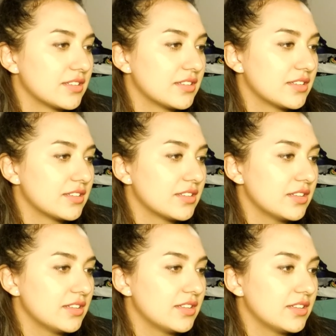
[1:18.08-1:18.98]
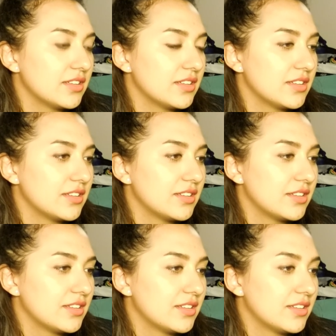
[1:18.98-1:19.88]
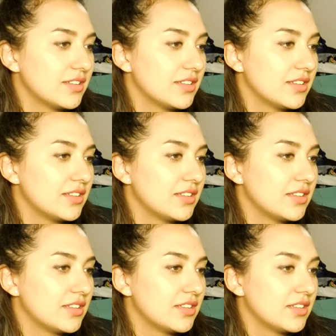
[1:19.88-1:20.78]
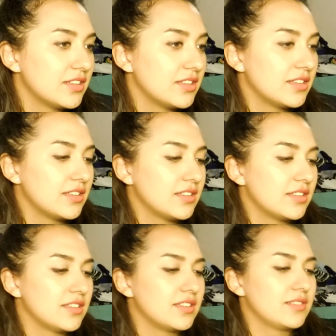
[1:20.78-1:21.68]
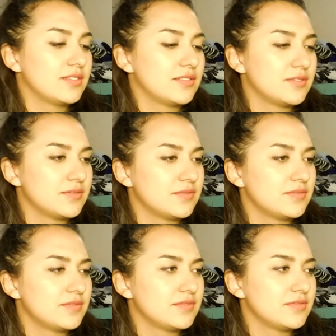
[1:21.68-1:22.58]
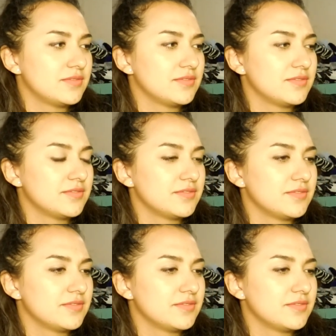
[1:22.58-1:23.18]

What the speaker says: Nothing is said.